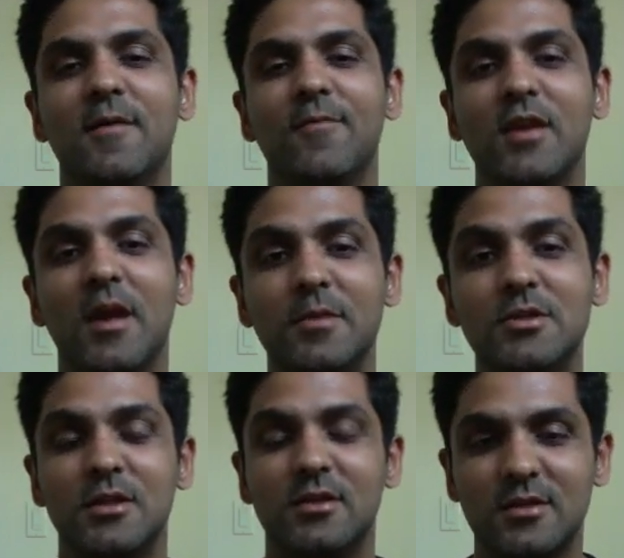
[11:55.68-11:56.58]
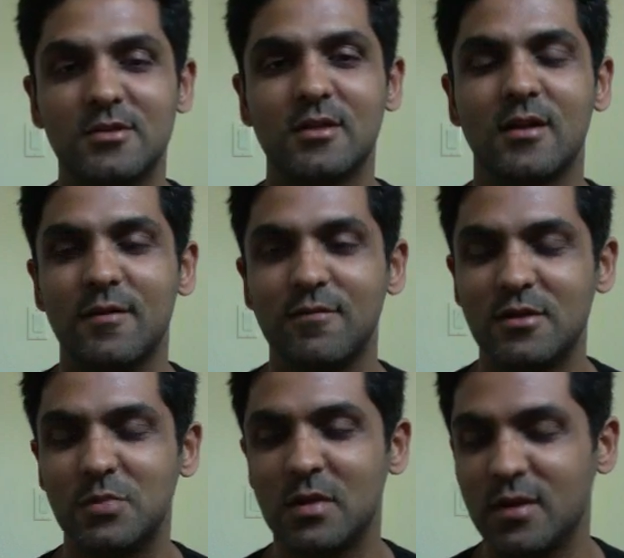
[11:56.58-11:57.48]
the Abhijit Nakshatra,
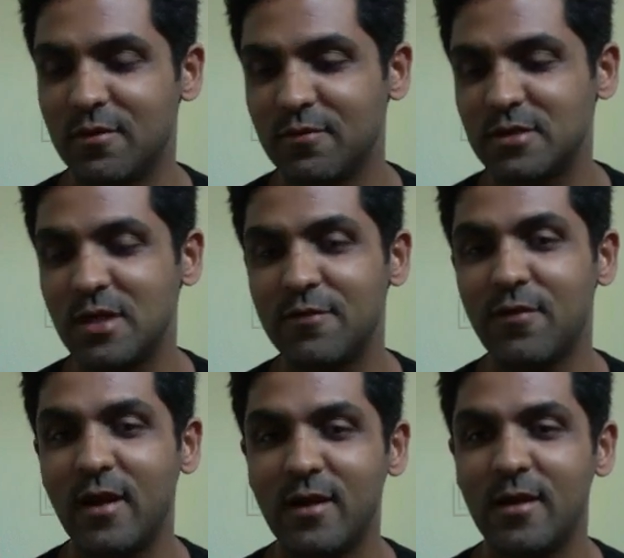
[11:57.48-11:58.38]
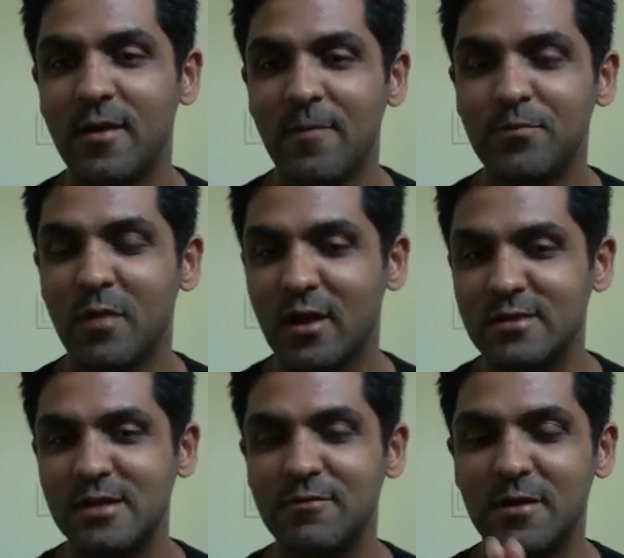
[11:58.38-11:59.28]
which I find it,
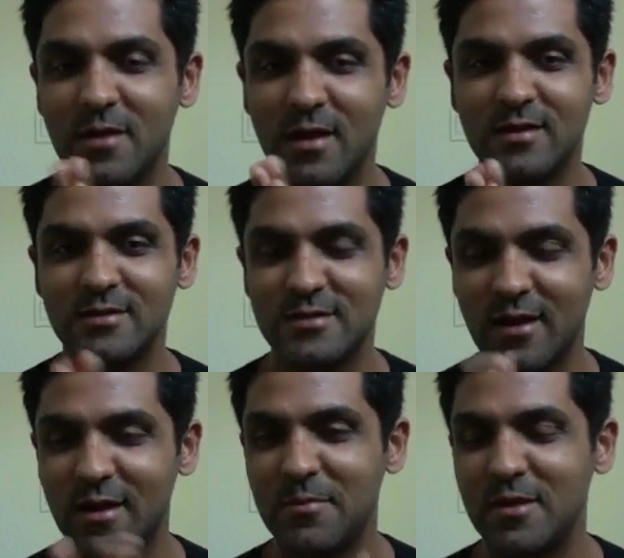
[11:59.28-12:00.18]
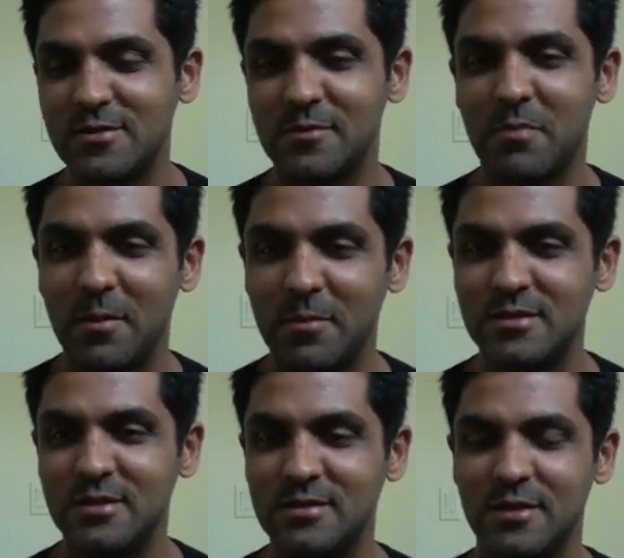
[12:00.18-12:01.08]
because even just like I mentioned,
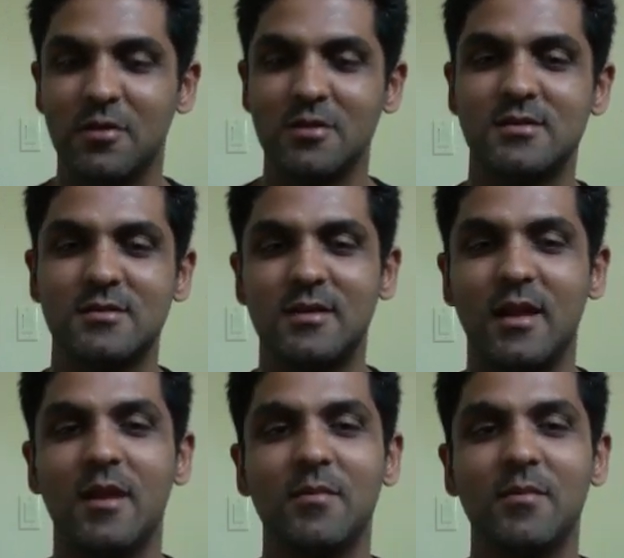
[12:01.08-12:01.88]
Babaji ji was telling